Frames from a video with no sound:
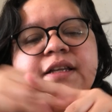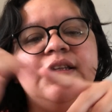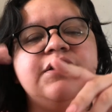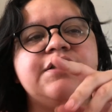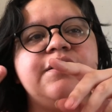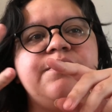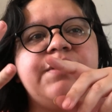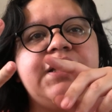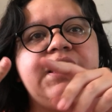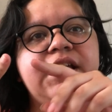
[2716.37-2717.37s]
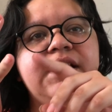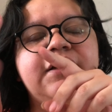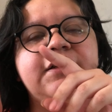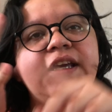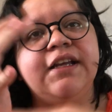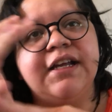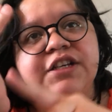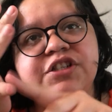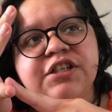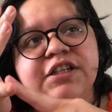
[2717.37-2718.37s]
There's going to be League of
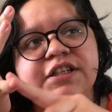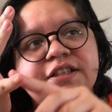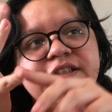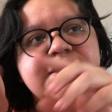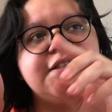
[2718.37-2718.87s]
Legends.